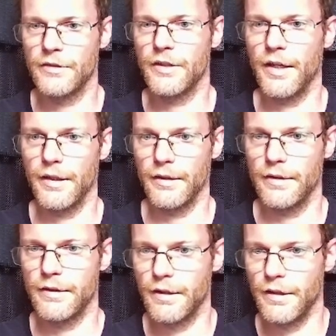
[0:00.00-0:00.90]
and
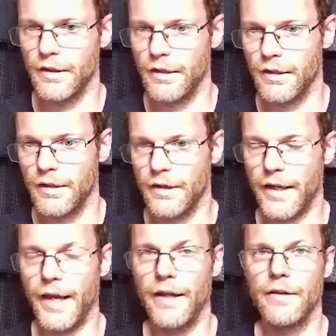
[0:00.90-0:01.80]

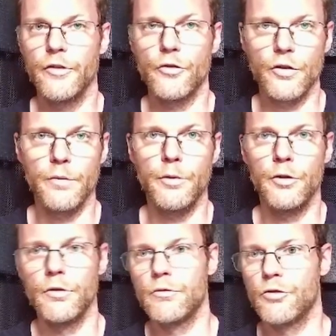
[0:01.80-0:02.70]
can usually be
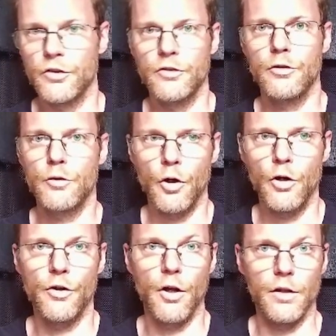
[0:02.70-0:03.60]
just
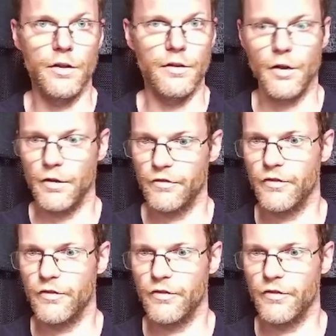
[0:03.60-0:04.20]
turned on and off,